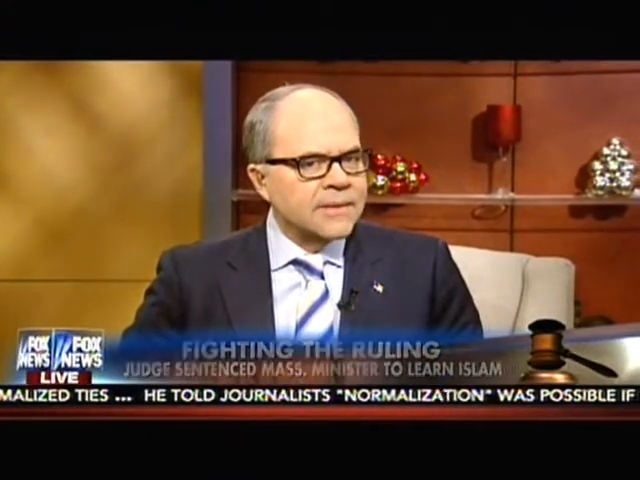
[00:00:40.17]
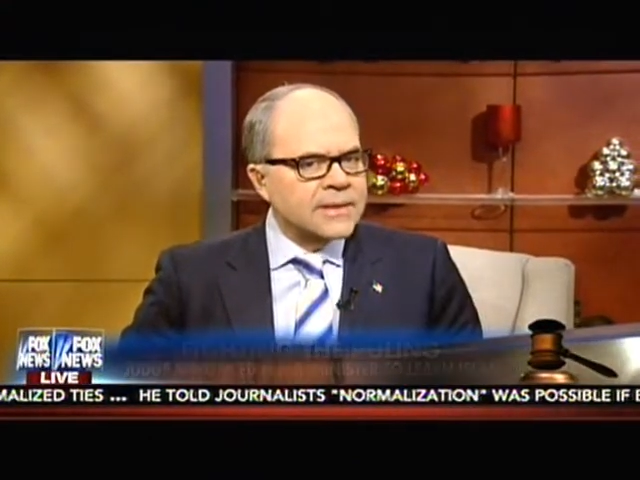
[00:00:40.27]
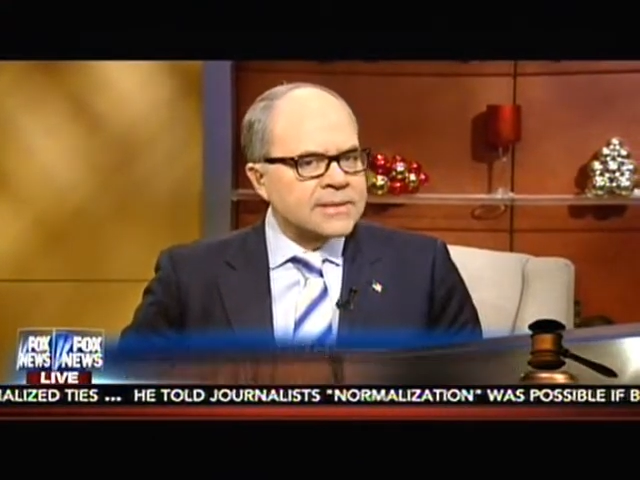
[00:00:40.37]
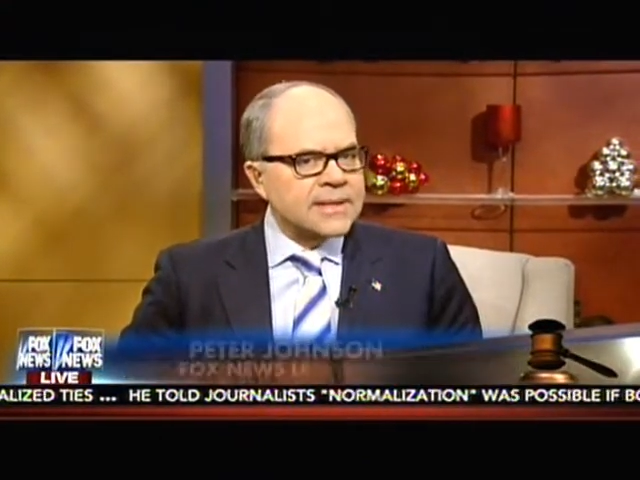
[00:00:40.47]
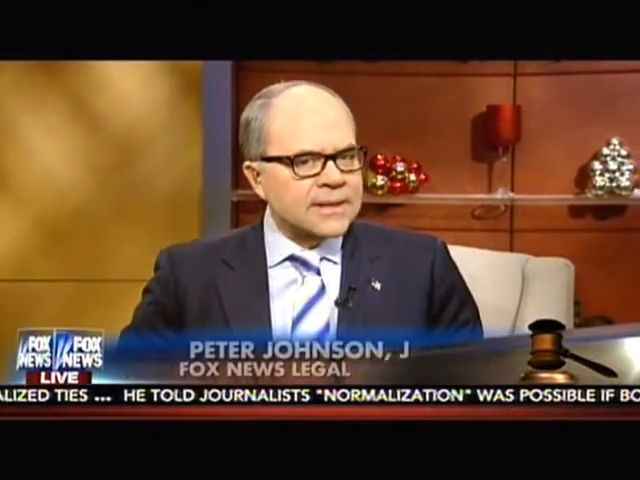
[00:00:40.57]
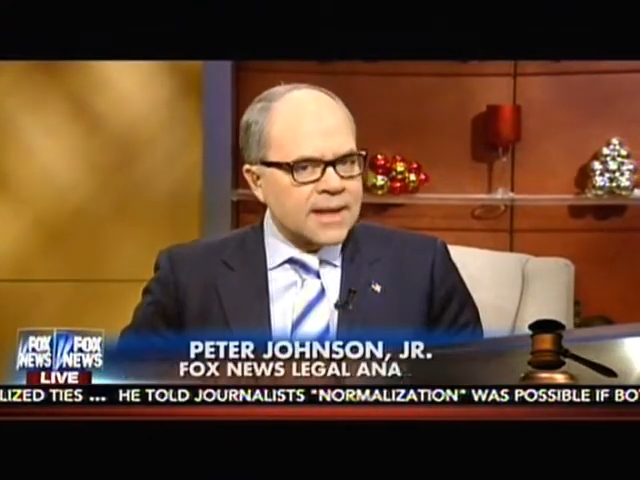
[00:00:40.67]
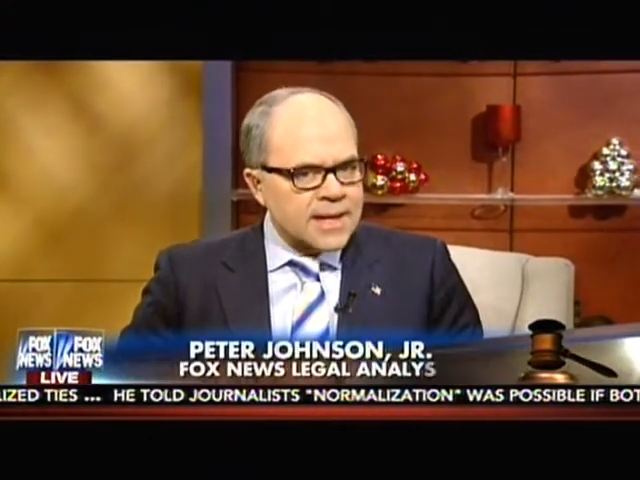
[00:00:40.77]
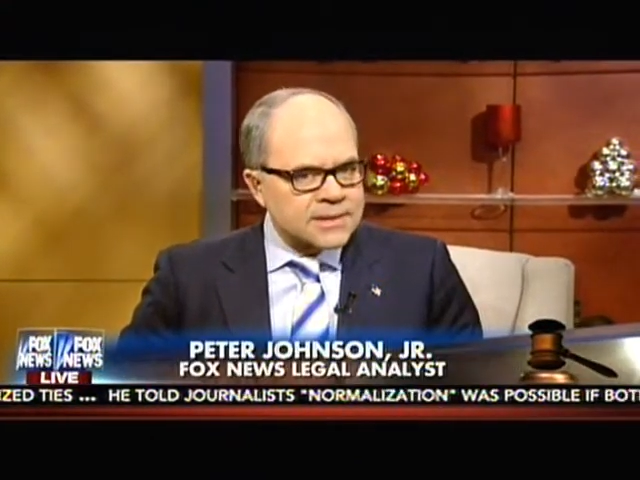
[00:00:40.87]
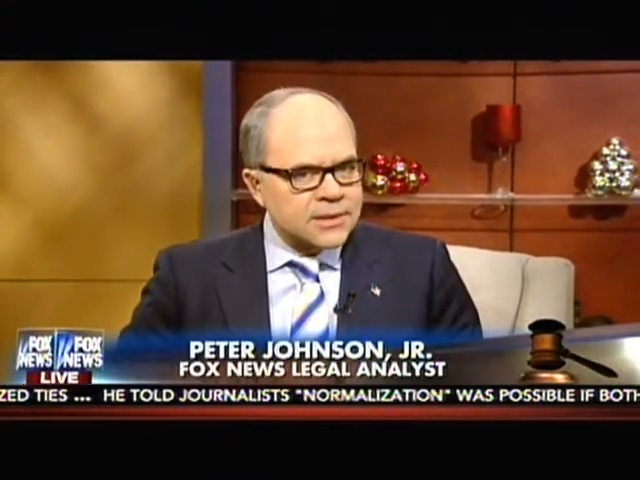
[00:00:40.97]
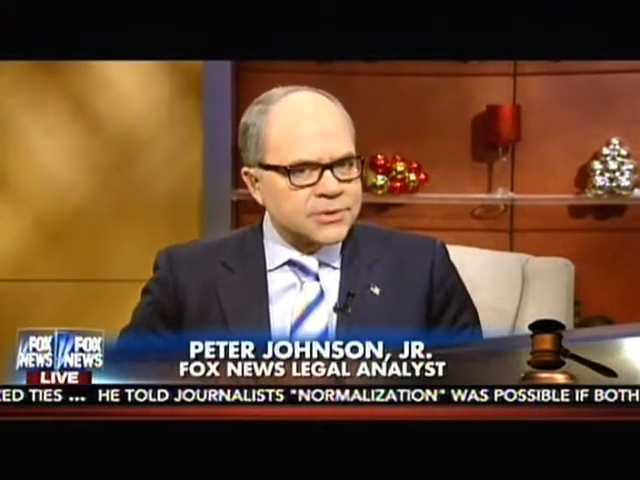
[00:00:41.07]
This is a
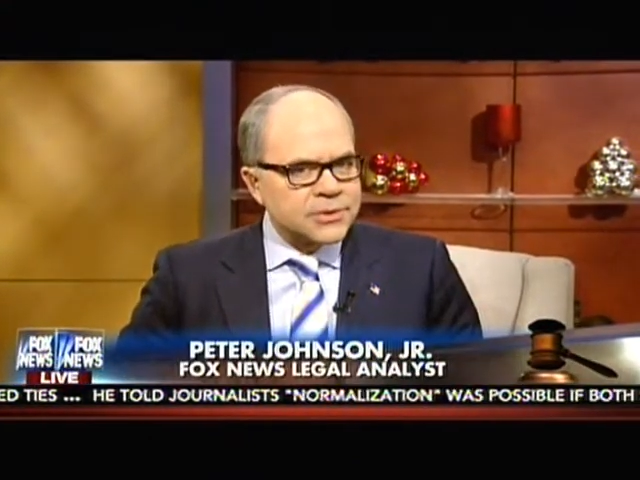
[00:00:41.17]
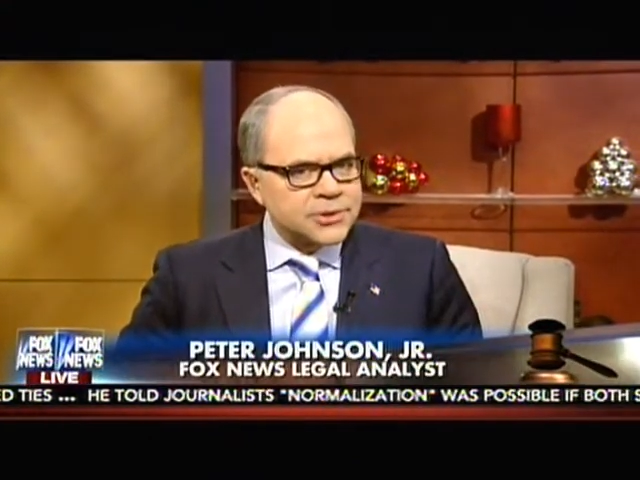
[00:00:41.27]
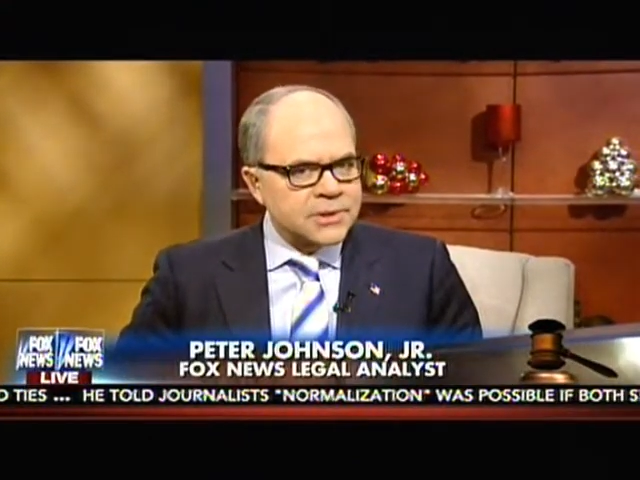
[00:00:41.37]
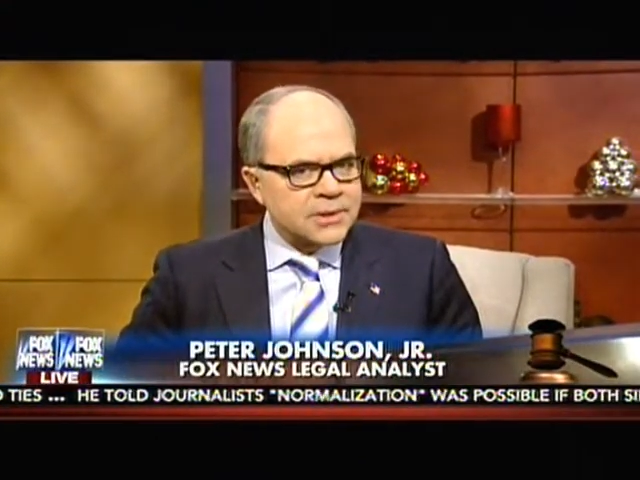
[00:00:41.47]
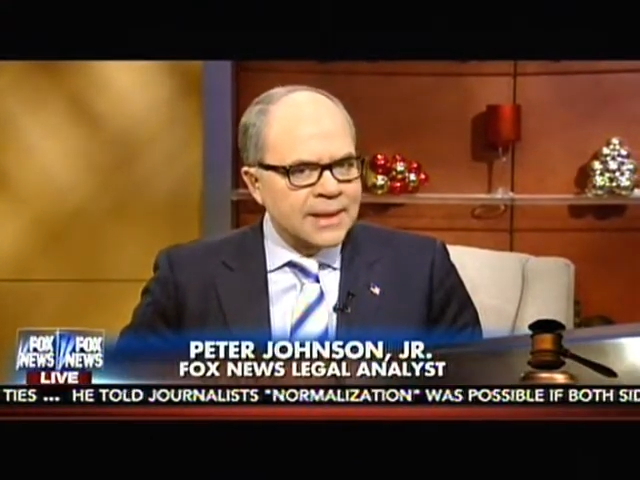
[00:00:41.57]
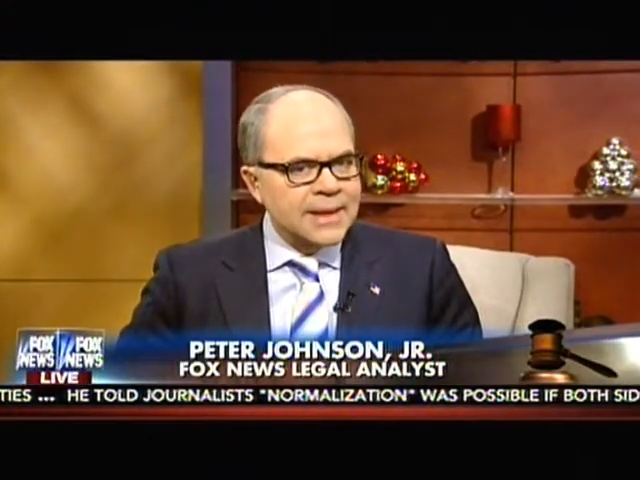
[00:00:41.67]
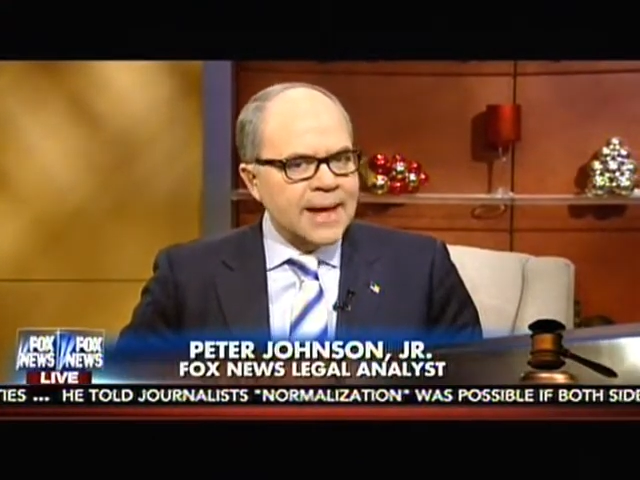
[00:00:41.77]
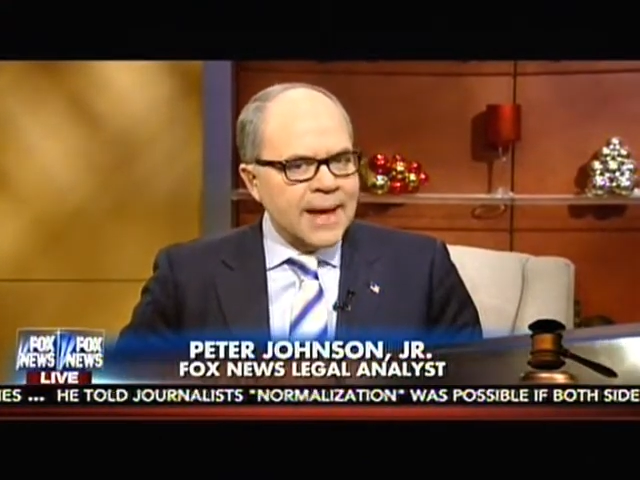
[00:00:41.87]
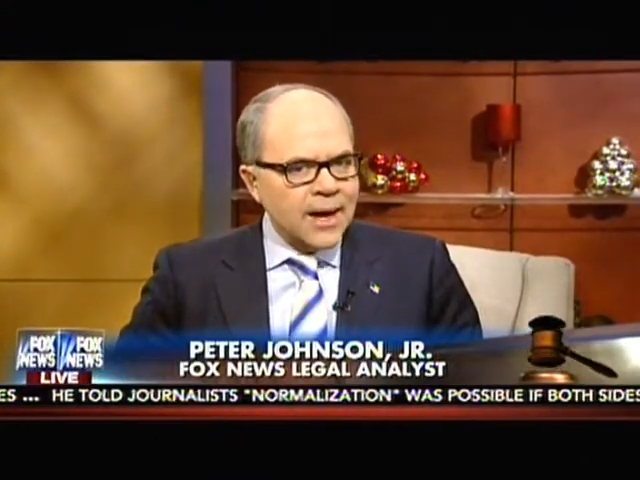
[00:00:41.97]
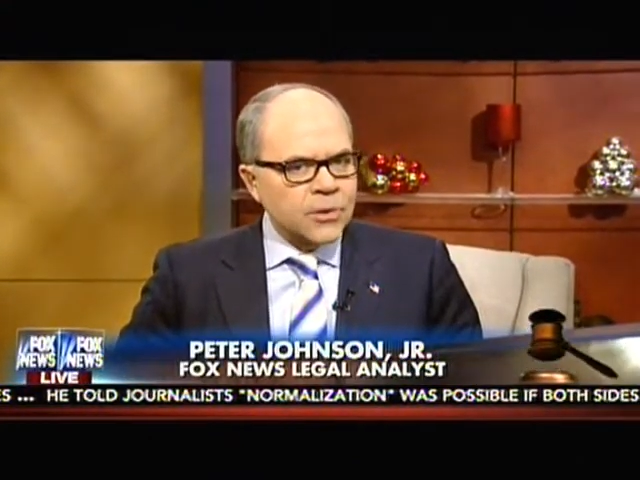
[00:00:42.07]
constitutional
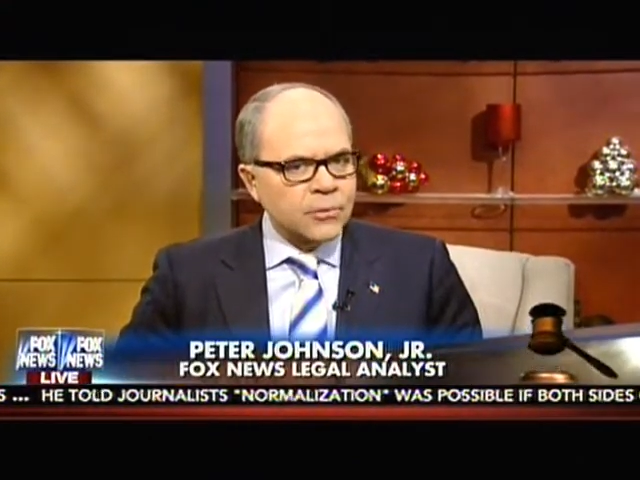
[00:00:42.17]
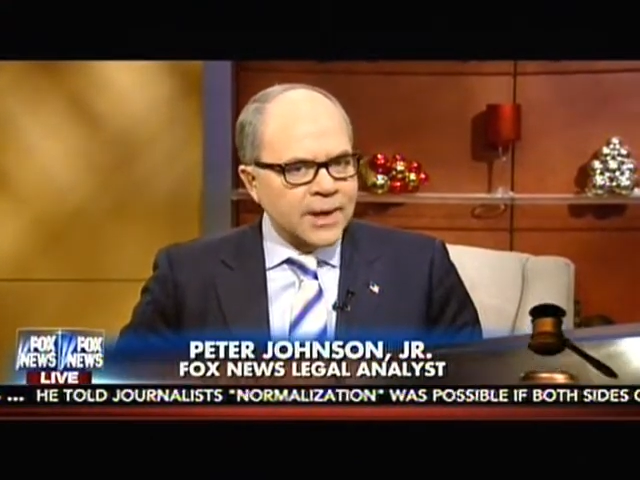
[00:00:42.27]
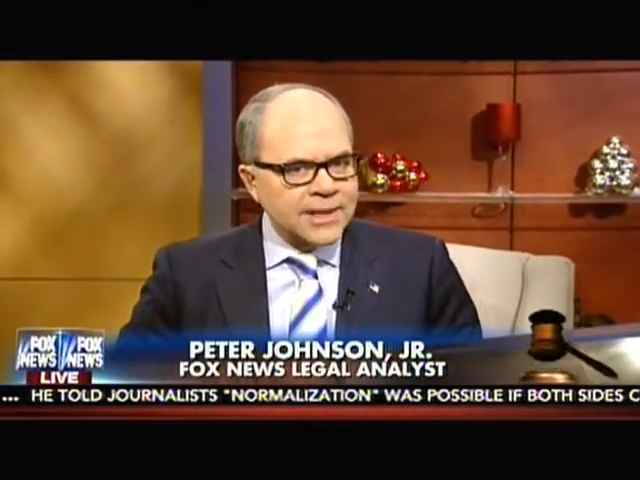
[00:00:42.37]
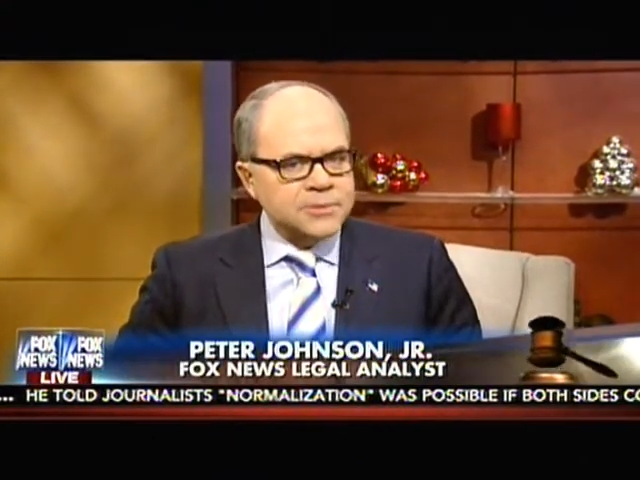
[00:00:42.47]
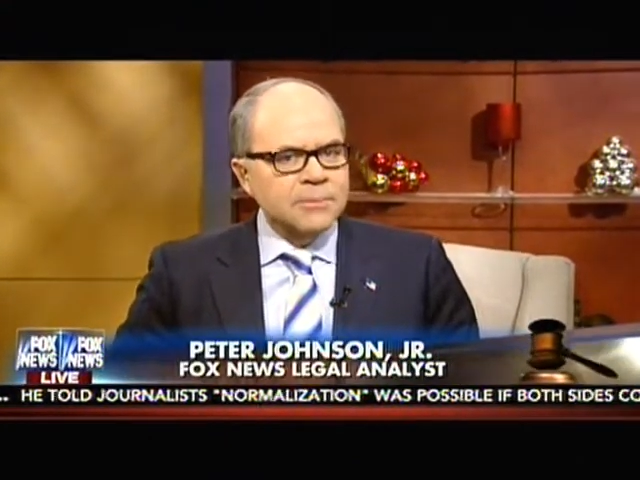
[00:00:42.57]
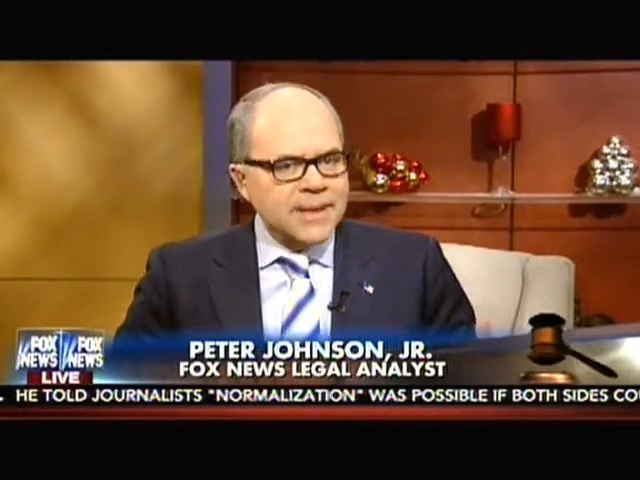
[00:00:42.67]
outrage.